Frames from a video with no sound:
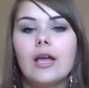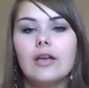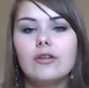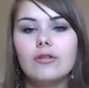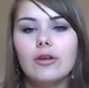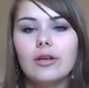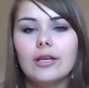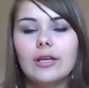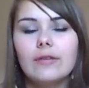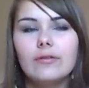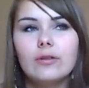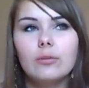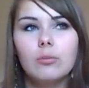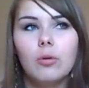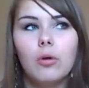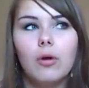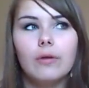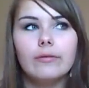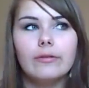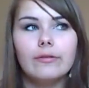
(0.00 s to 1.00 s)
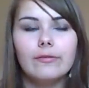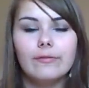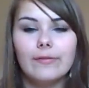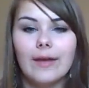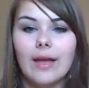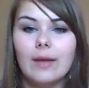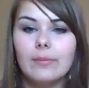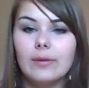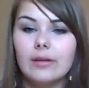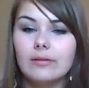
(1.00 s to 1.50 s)
You're okay if you're more of a
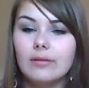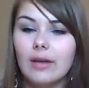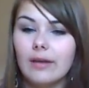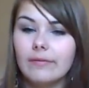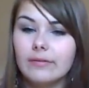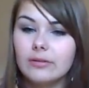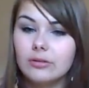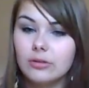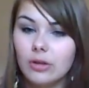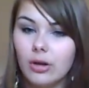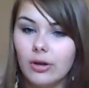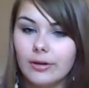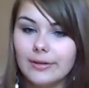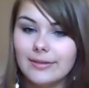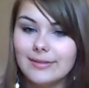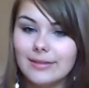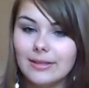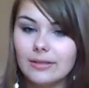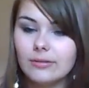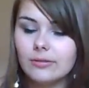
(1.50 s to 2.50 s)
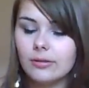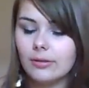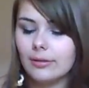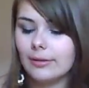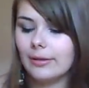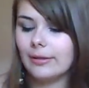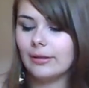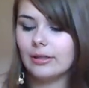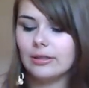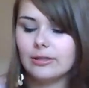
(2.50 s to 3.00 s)
fair, but if you have a darker skin tone,
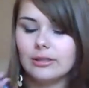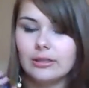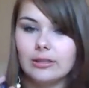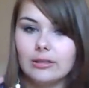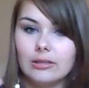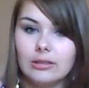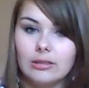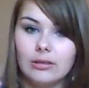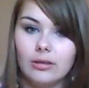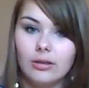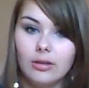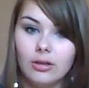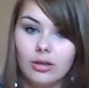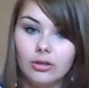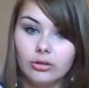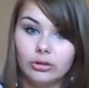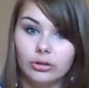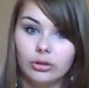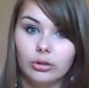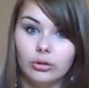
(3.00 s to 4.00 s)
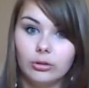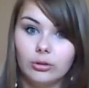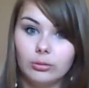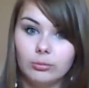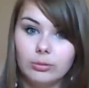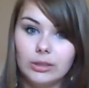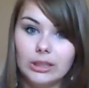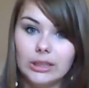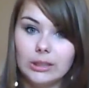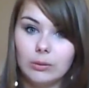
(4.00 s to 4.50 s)
then this is gonna look
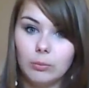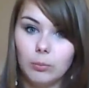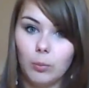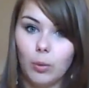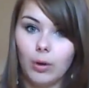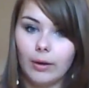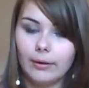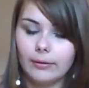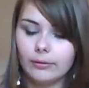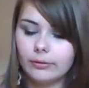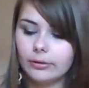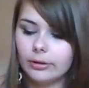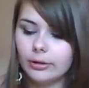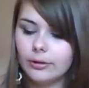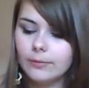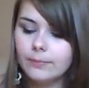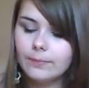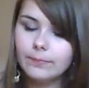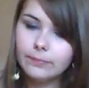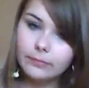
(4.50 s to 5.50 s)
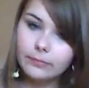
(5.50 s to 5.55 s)
completely white on you.